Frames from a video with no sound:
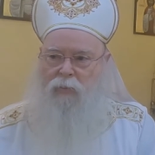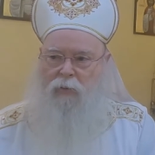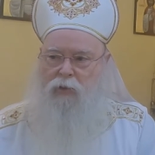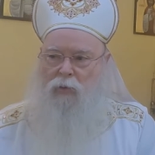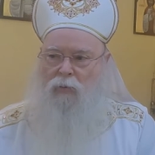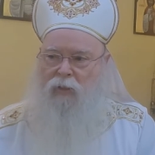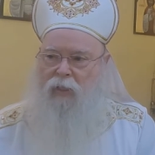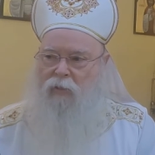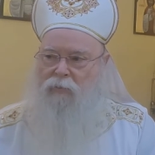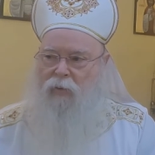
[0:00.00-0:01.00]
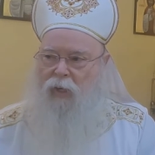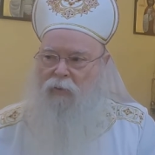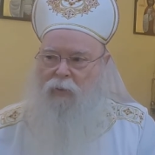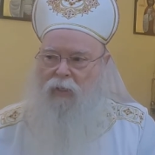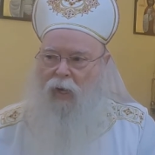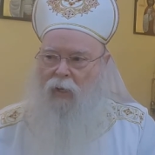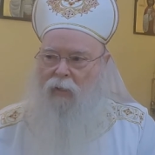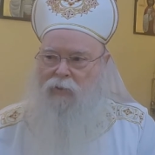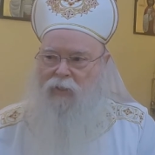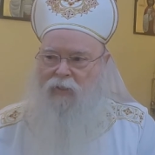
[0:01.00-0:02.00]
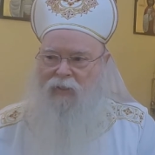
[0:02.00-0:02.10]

but you don't leave with hundred dollars.